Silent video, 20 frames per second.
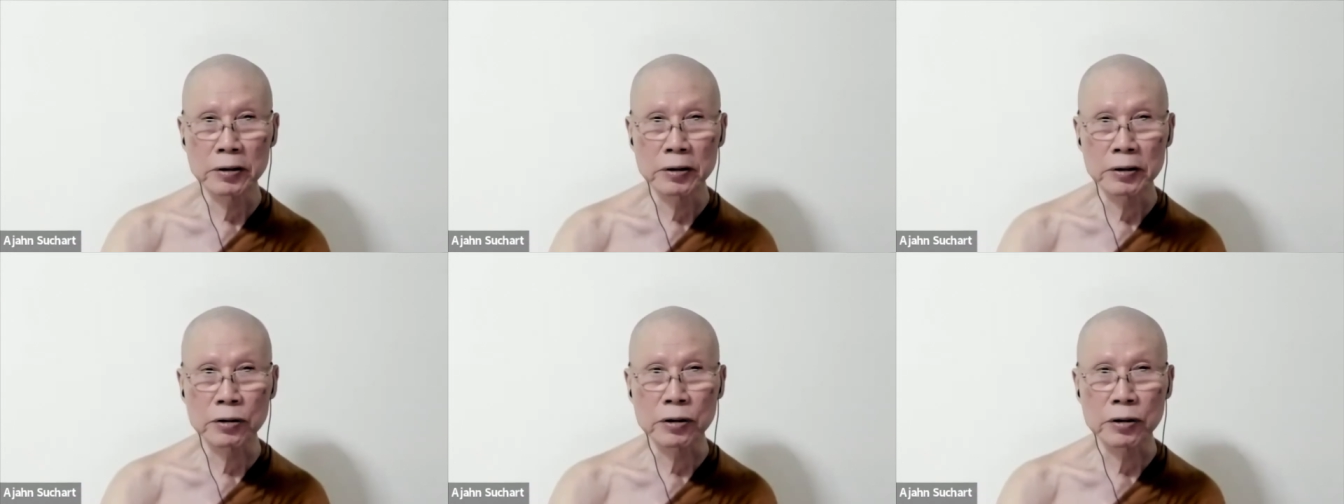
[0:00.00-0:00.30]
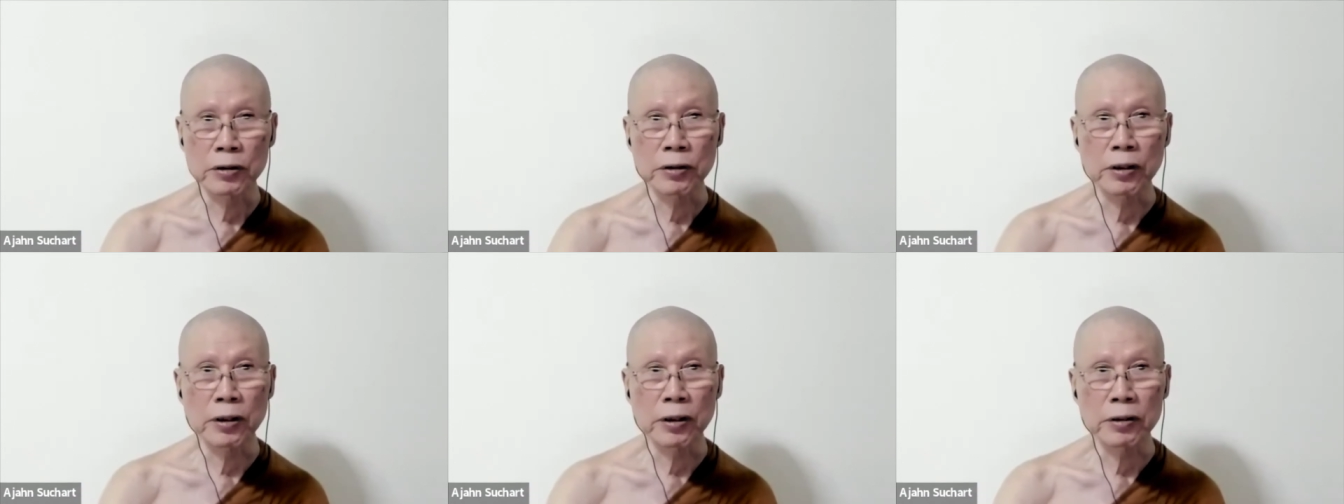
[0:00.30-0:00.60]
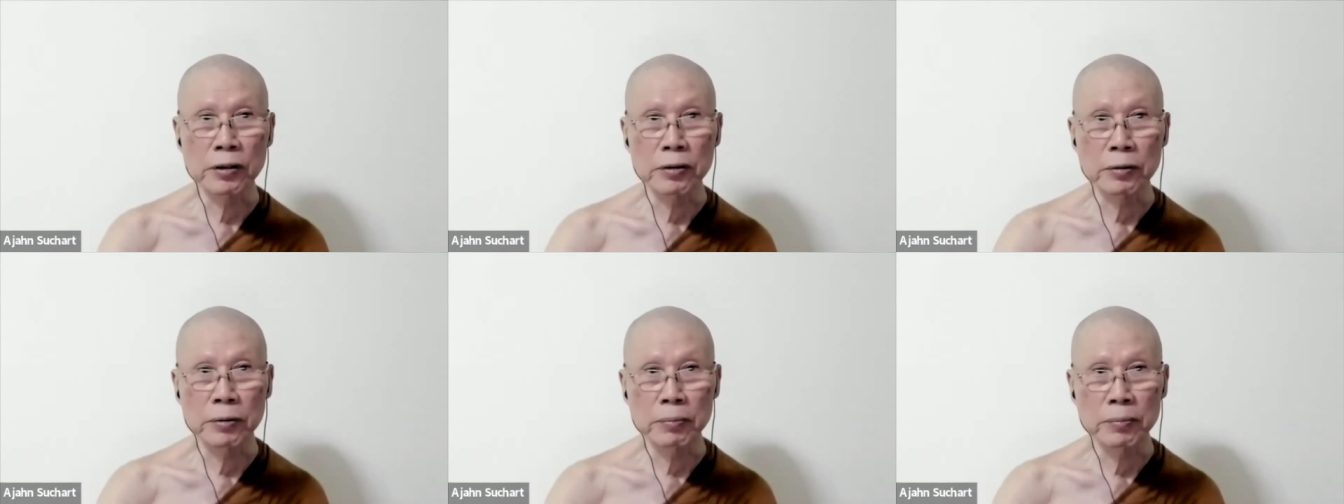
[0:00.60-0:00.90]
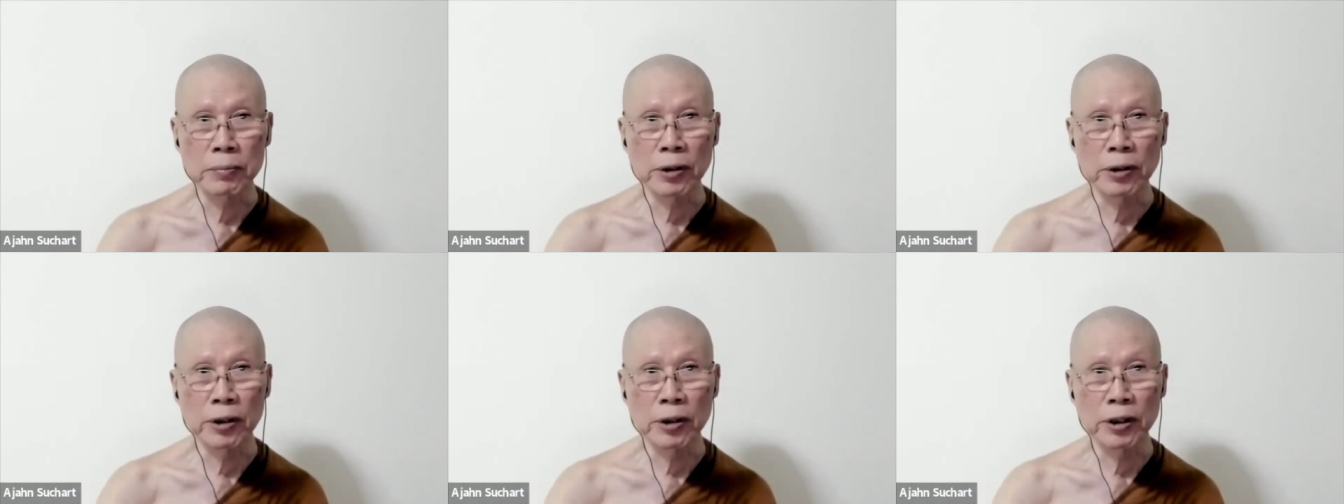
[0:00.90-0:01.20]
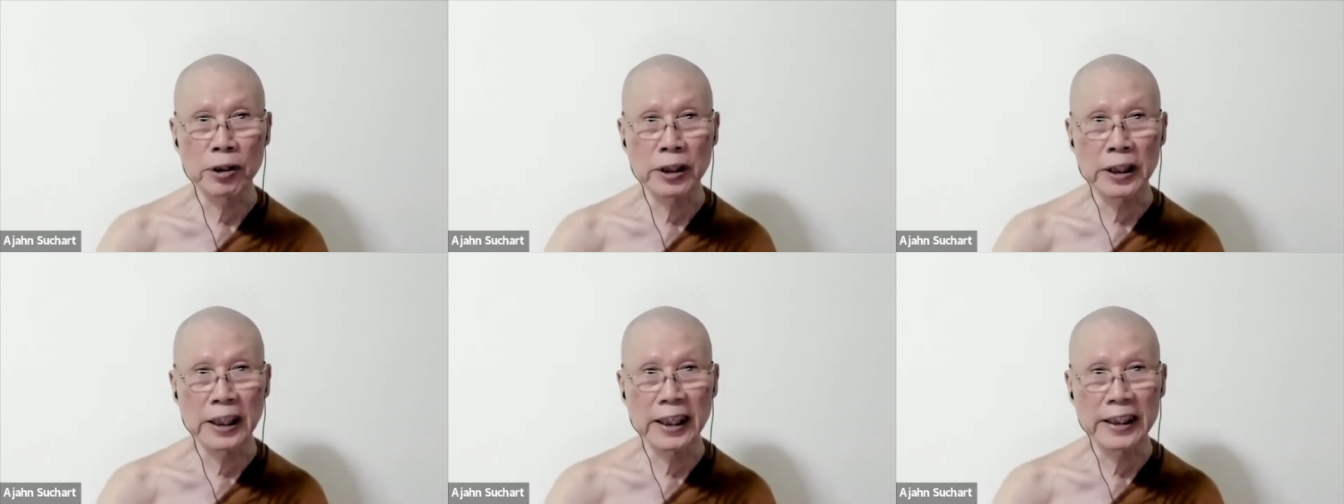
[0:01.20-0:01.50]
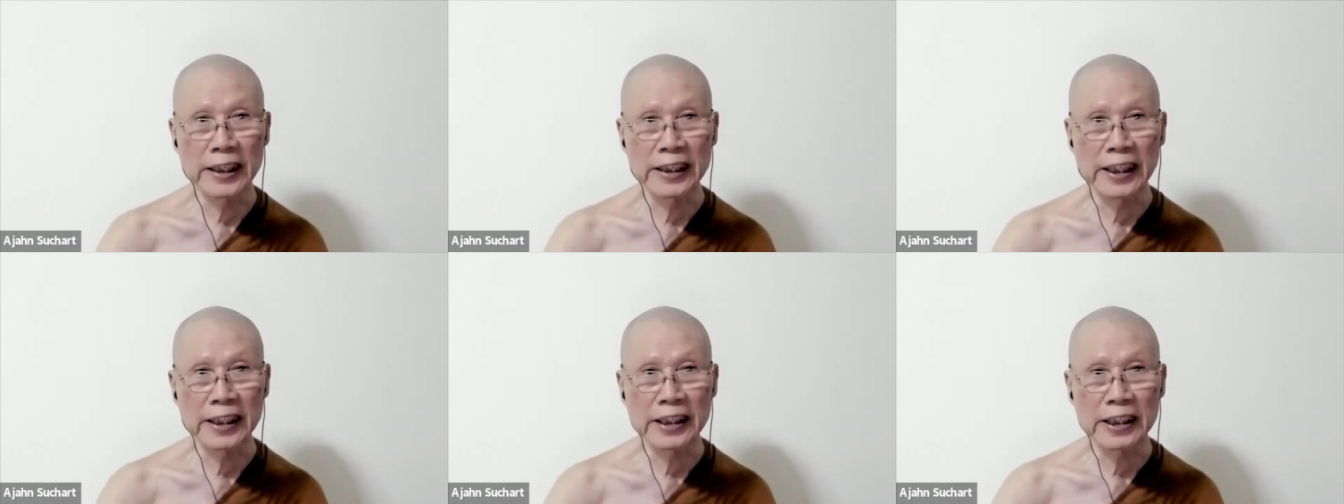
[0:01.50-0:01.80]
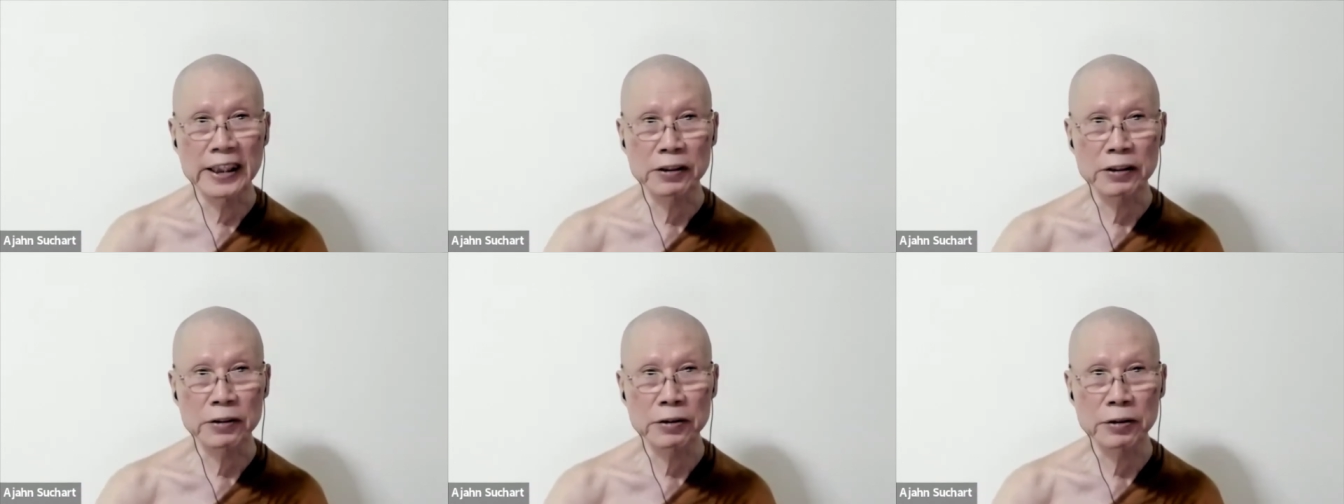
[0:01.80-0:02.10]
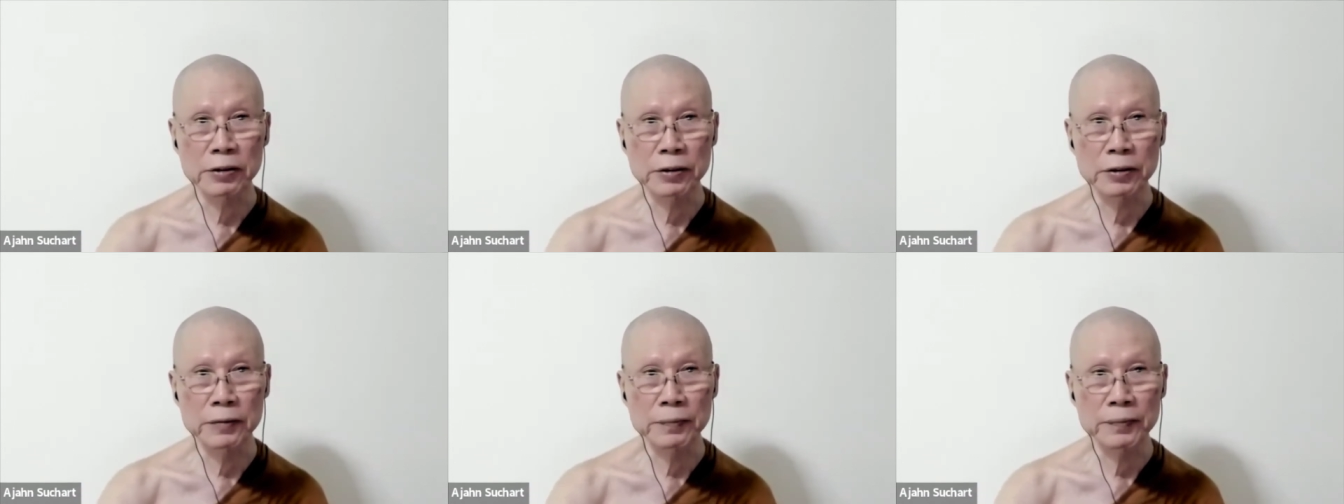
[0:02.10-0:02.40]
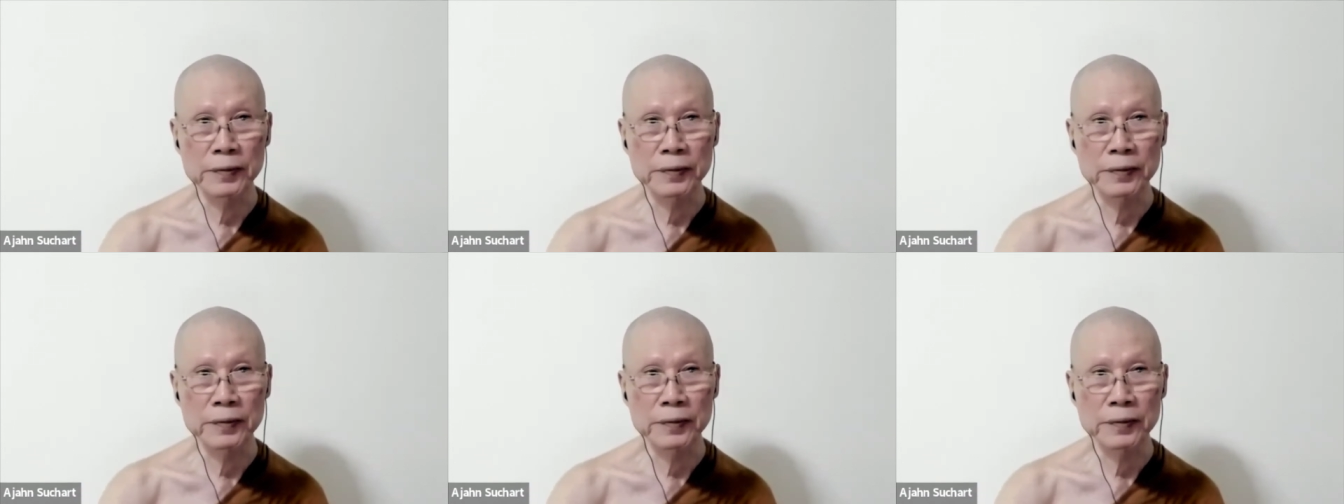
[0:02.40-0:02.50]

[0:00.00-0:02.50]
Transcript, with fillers: to grow more, and I need to